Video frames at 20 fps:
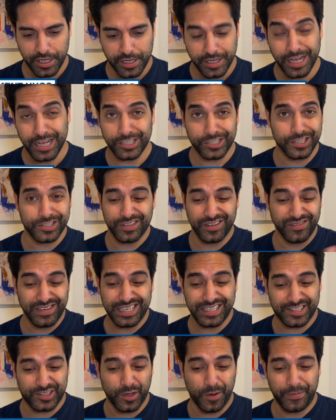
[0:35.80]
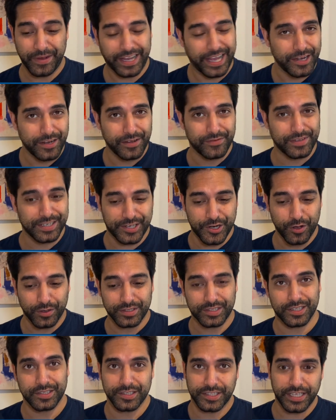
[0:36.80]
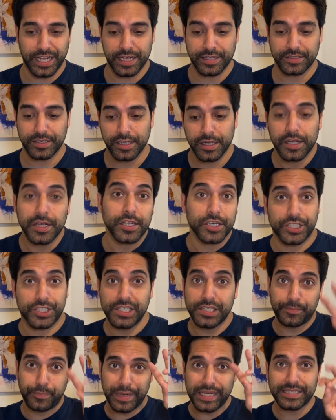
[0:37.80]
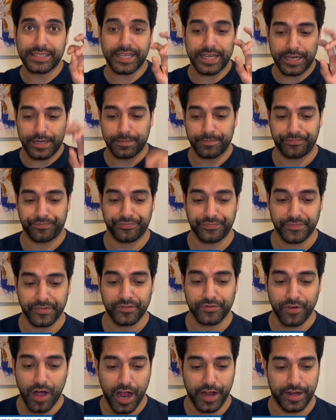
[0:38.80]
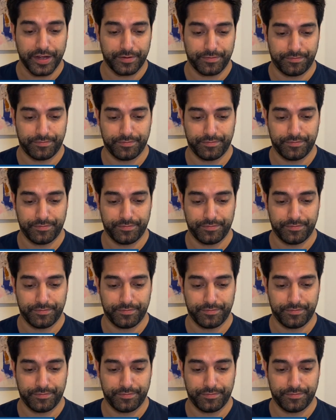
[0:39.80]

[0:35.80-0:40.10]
Yet she's not really stopping any of this nonsense yet. She's busy. Fine.